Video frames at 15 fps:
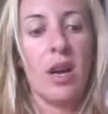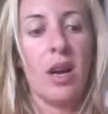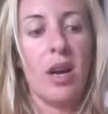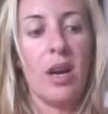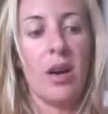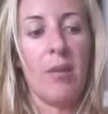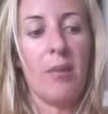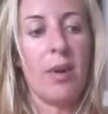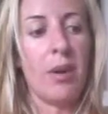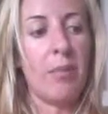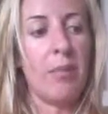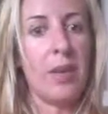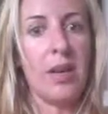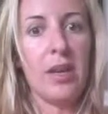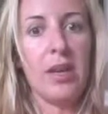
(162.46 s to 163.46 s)
a
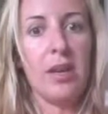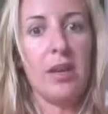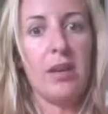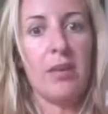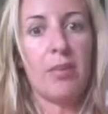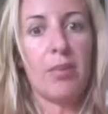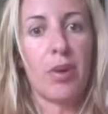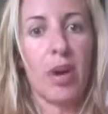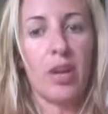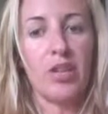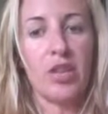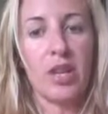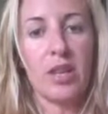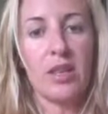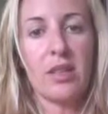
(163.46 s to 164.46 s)
big
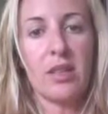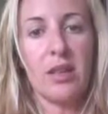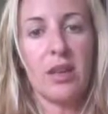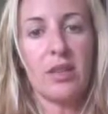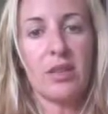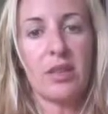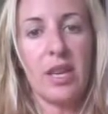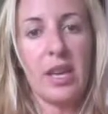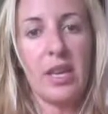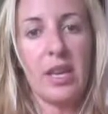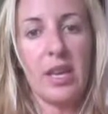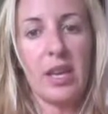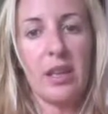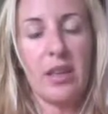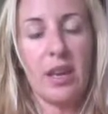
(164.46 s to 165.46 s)
project
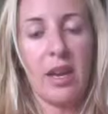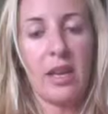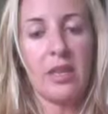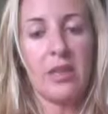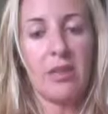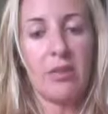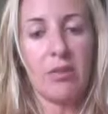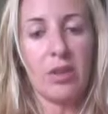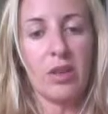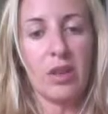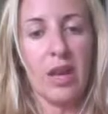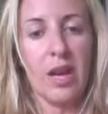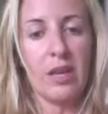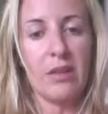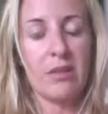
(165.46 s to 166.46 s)
undertaking that I didn't
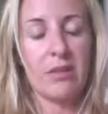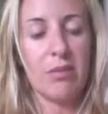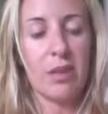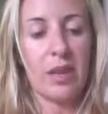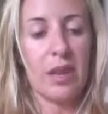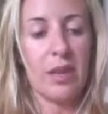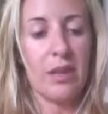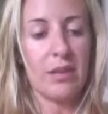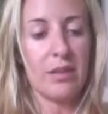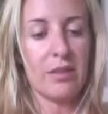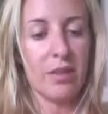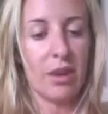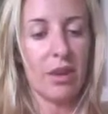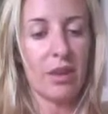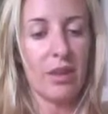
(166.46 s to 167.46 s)
realize when I
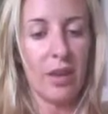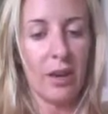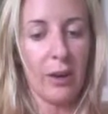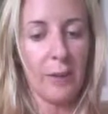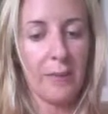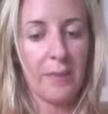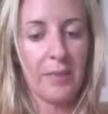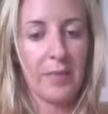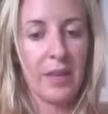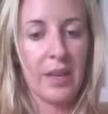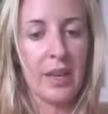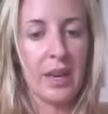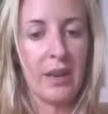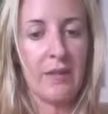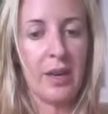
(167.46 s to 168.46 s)
started there.
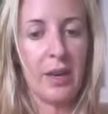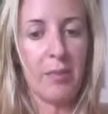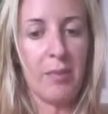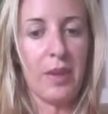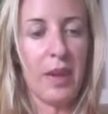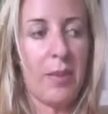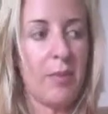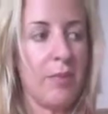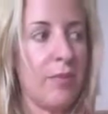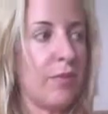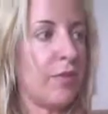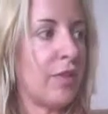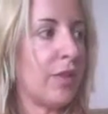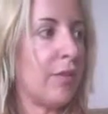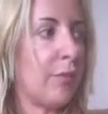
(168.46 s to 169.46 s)
I've helped them
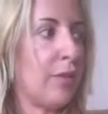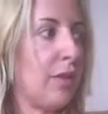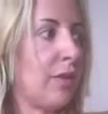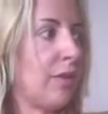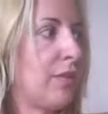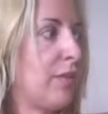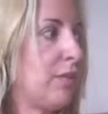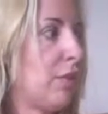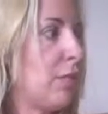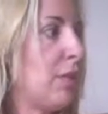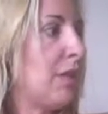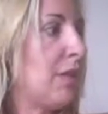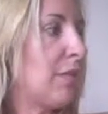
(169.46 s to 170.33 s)
with so many